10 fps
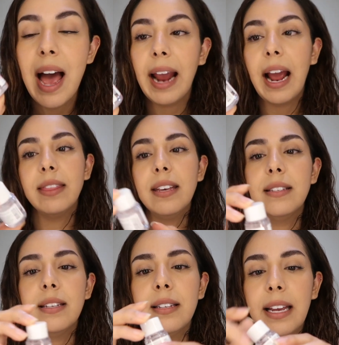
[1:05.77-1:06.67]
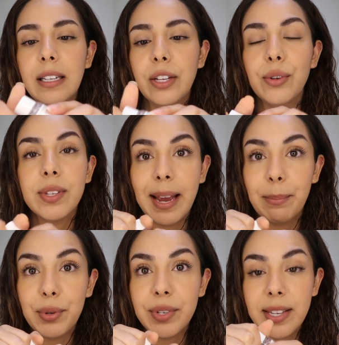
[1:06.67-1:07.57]
I got this in like a little
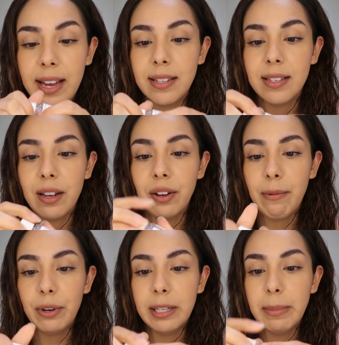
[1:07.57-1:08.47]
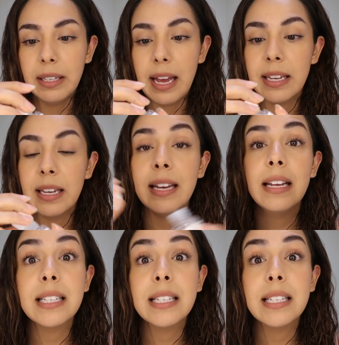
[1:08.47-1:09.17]
sample set, so I've really been liking it.